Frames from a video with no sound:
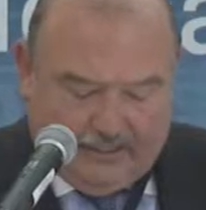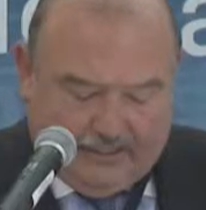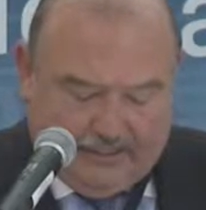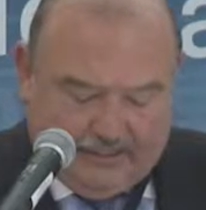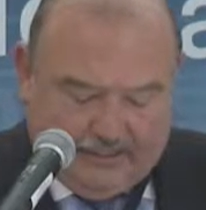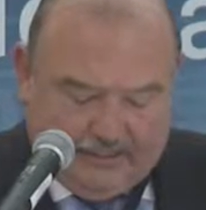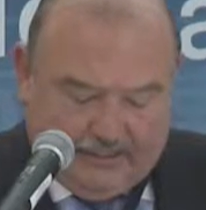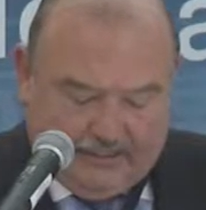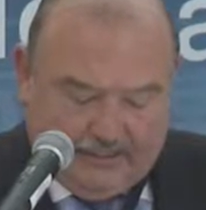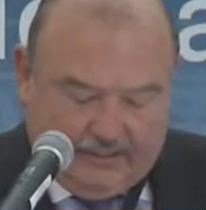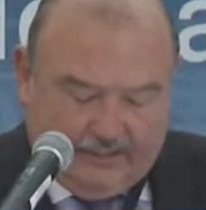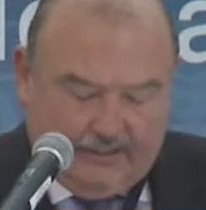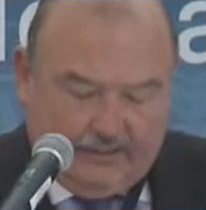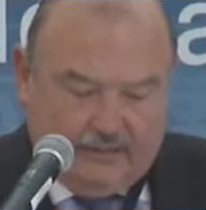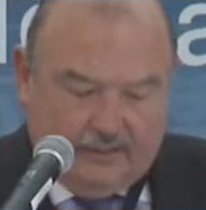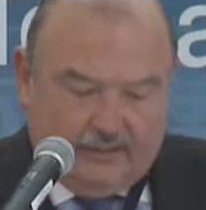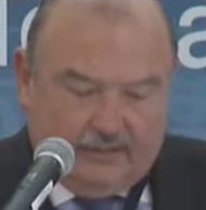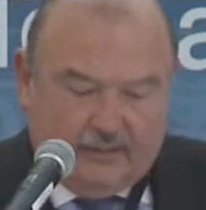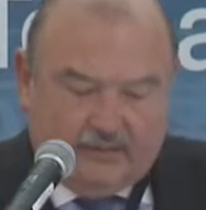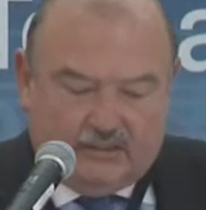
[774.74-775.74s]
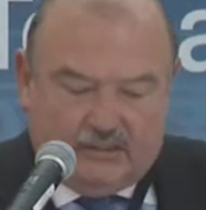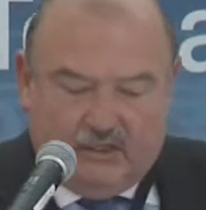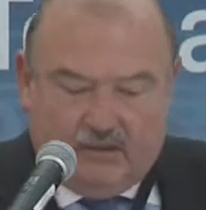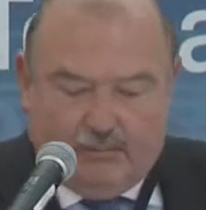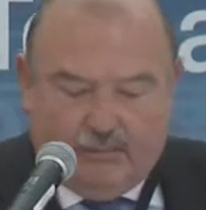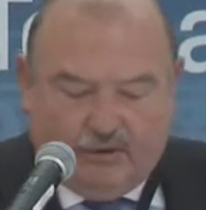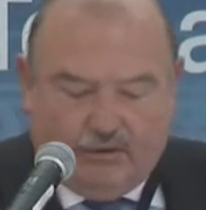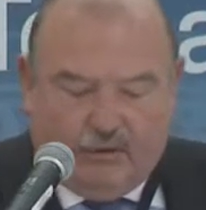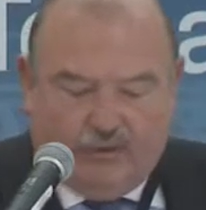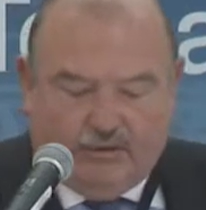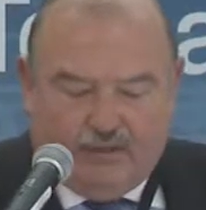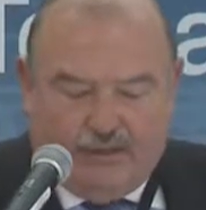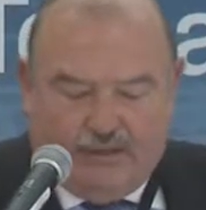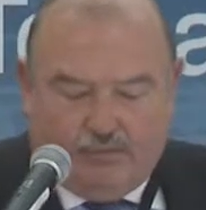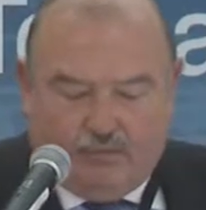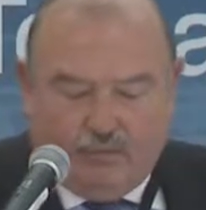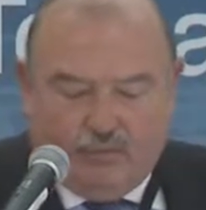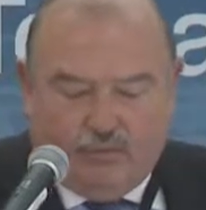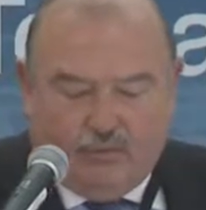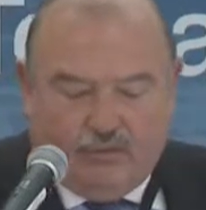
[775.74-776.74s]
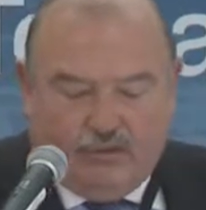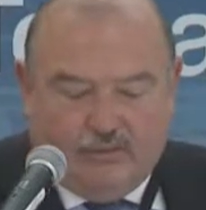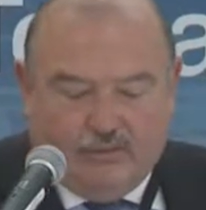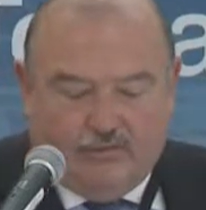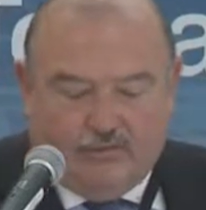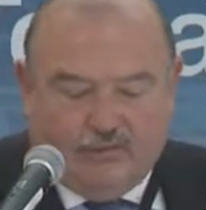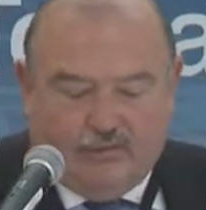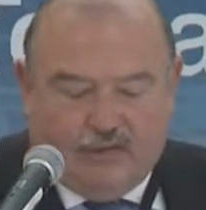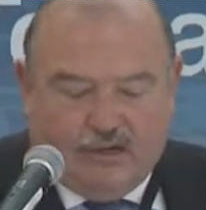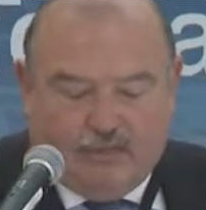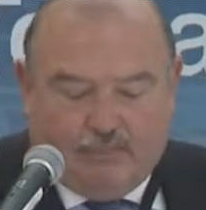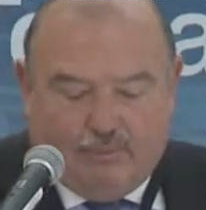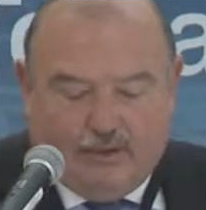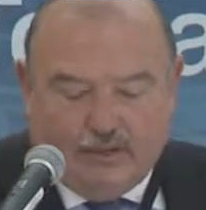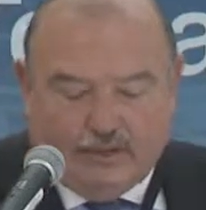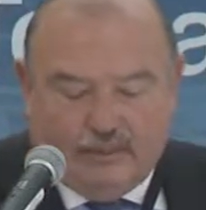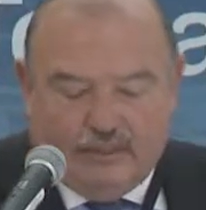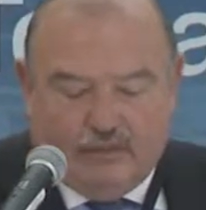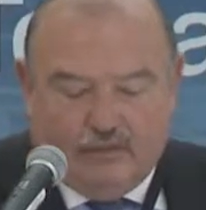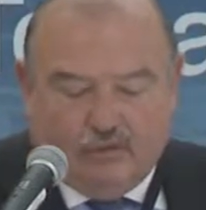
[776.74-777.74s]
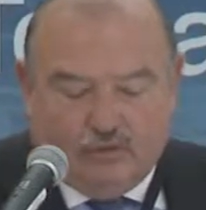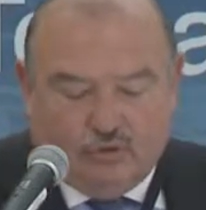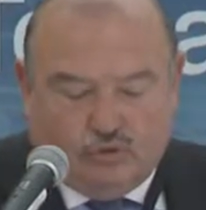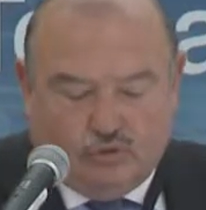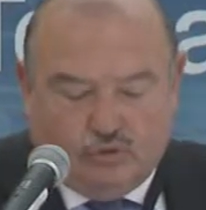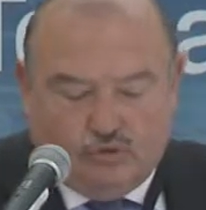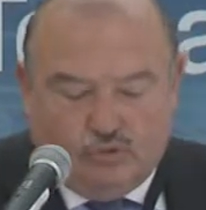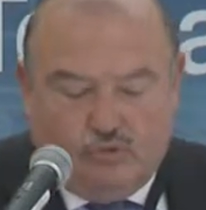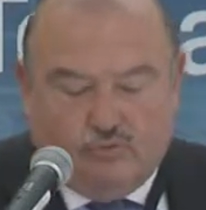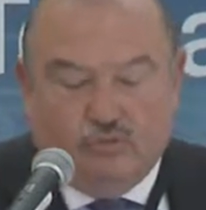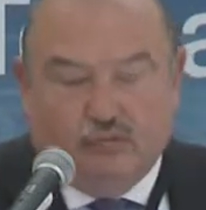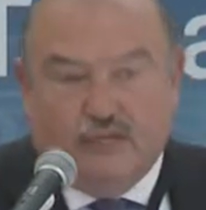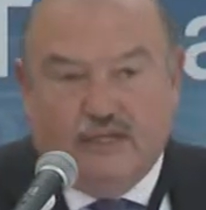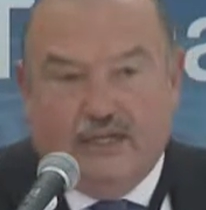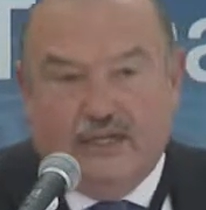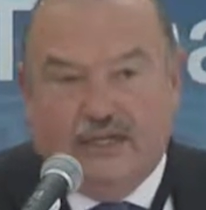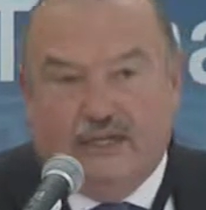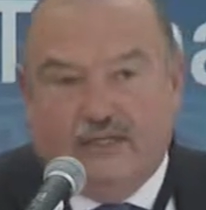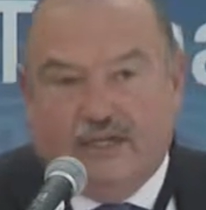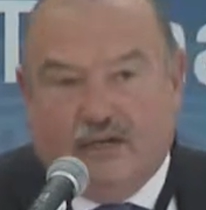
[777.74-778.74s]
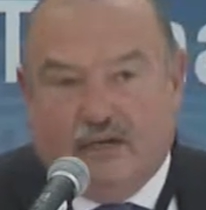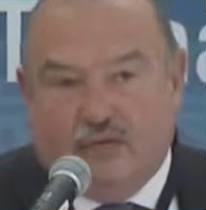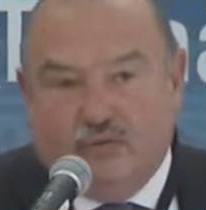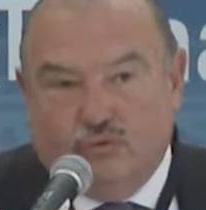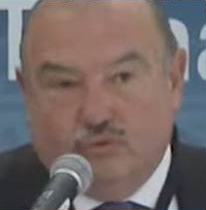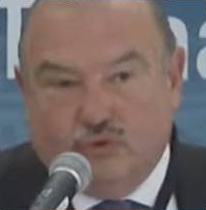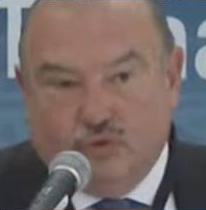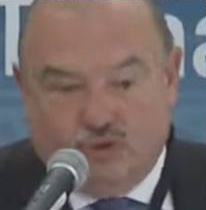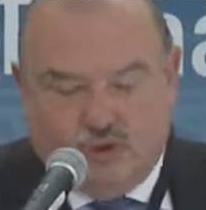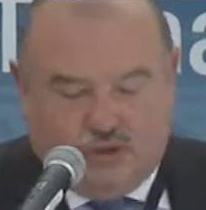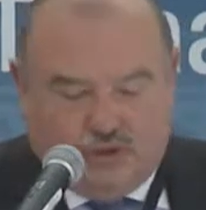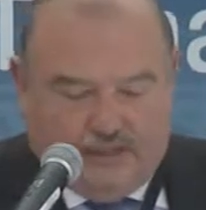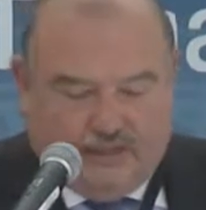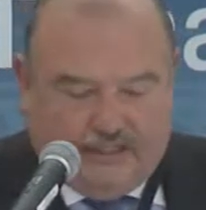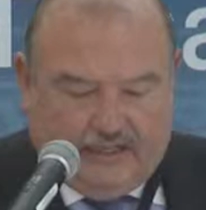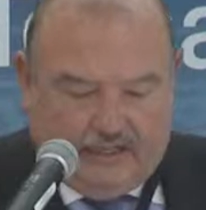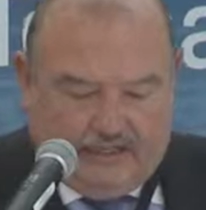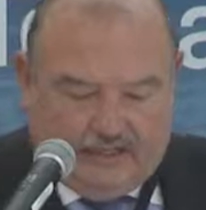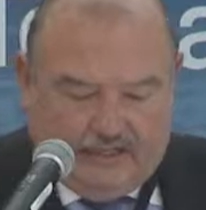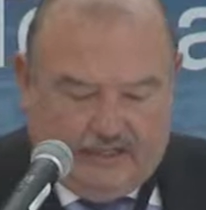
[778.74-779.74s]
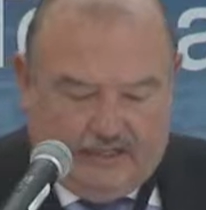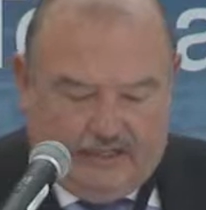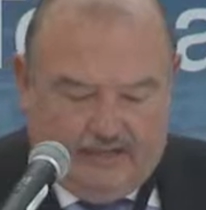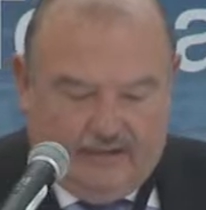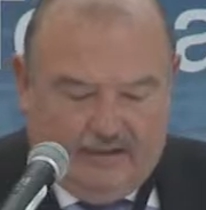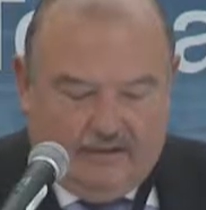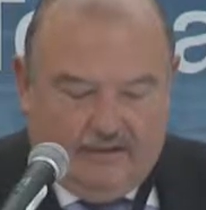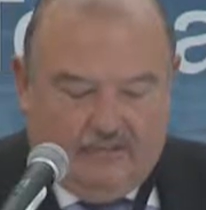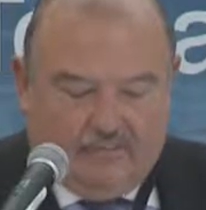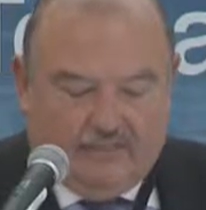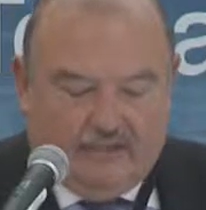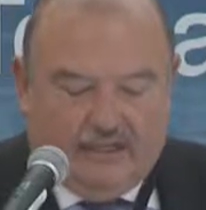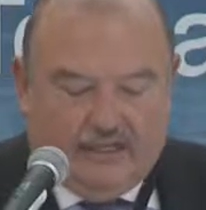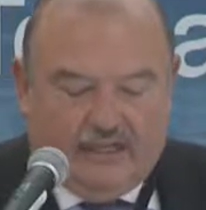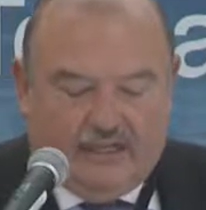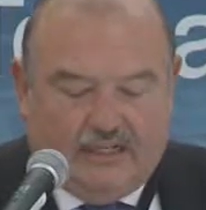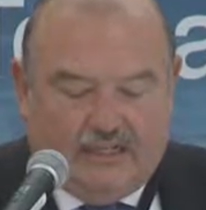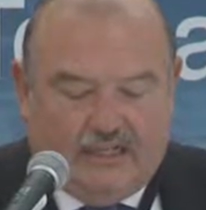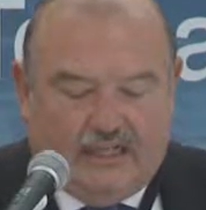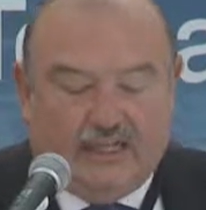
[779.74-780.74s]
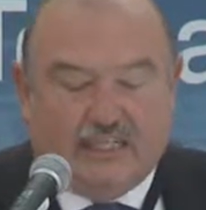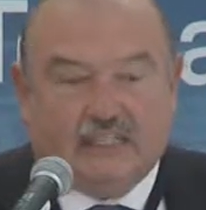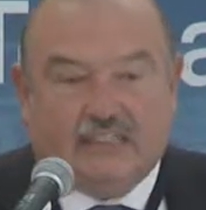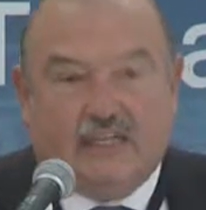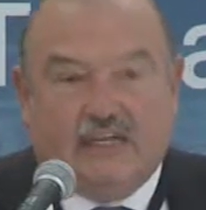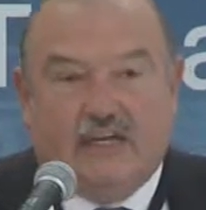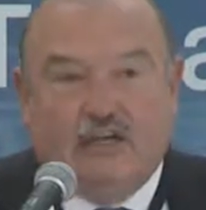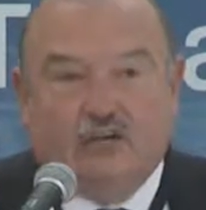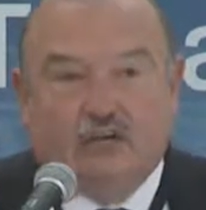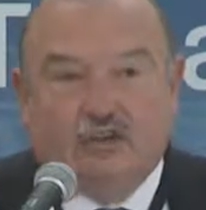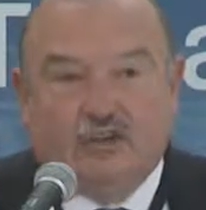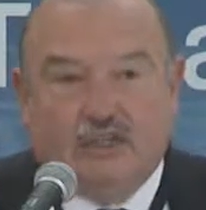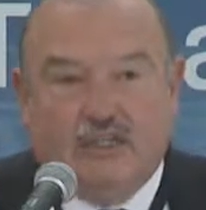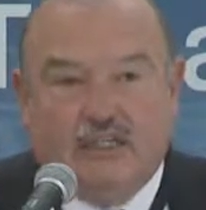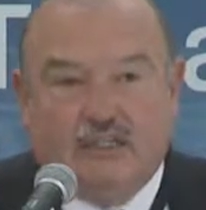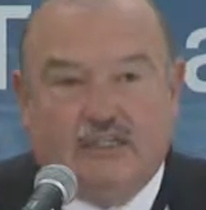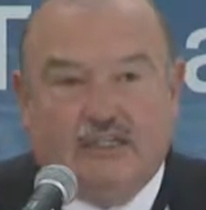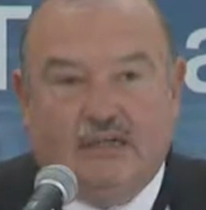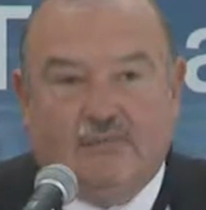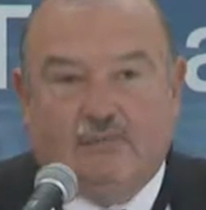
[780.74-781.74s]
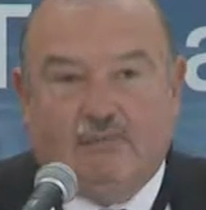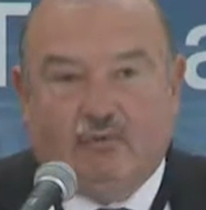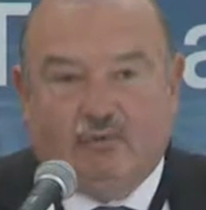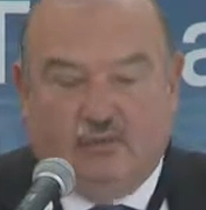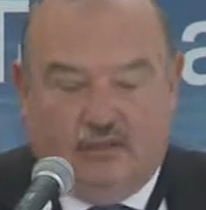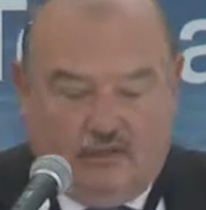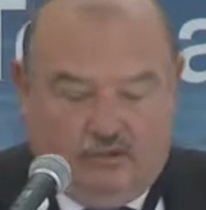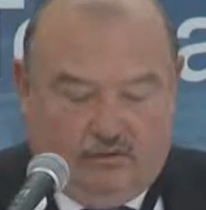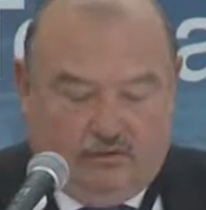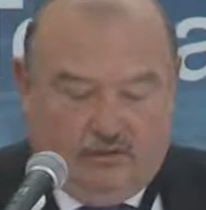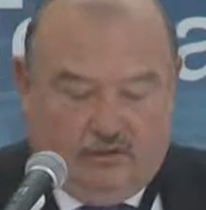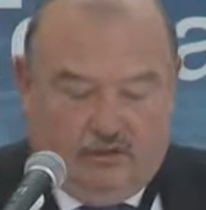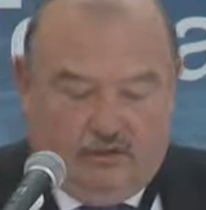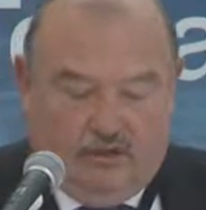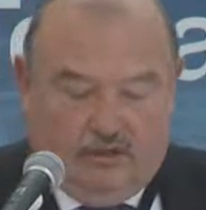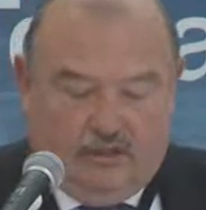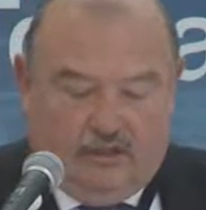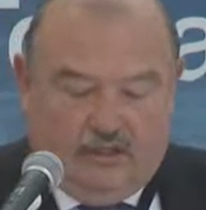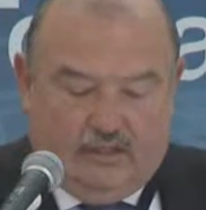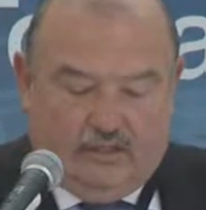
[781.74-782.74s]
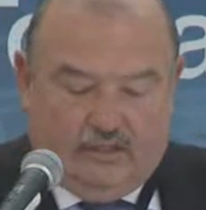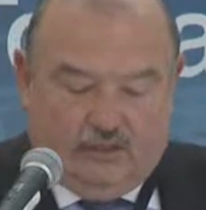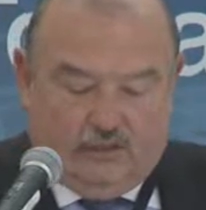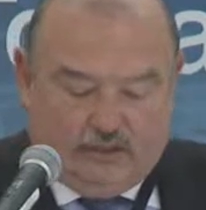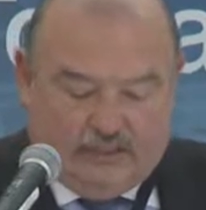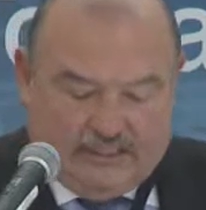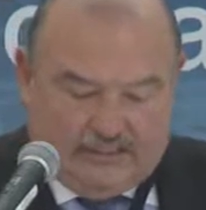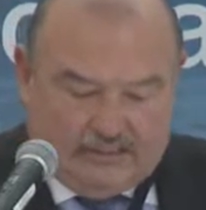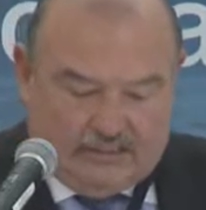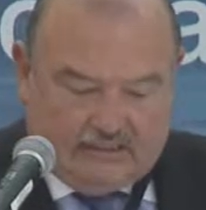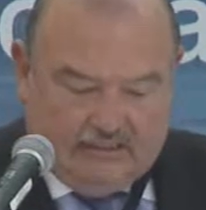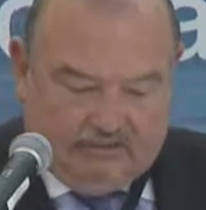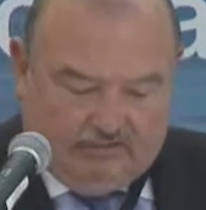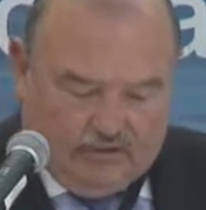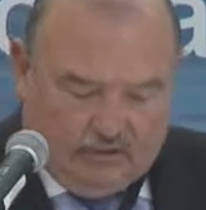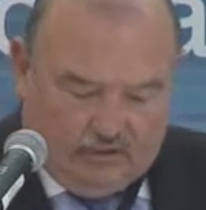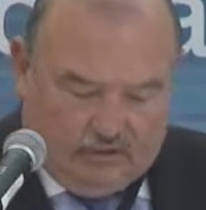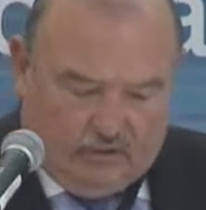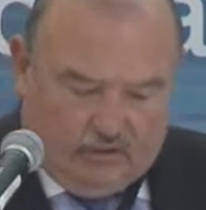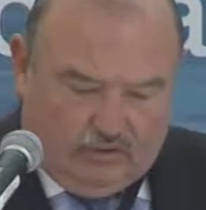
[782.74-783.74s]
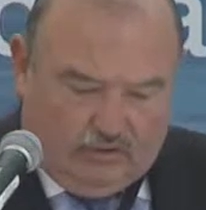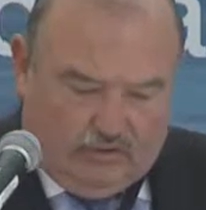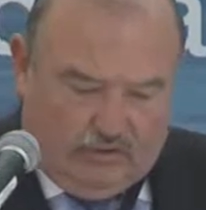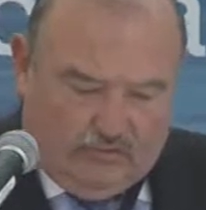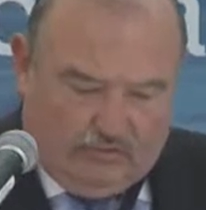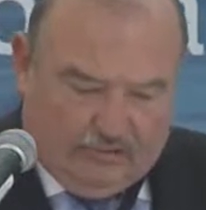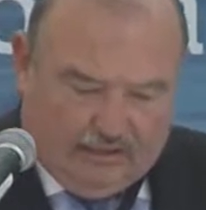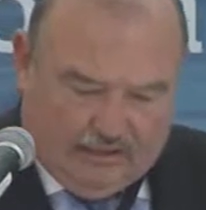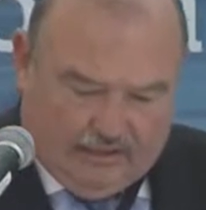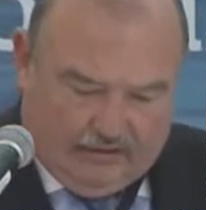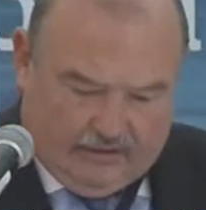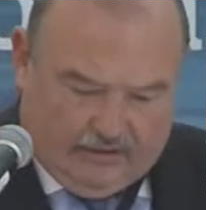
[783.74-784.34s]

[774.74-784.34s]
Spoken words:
accounting for the massive, or most of the consumption of goods and services, and the largest share of greenhouse gas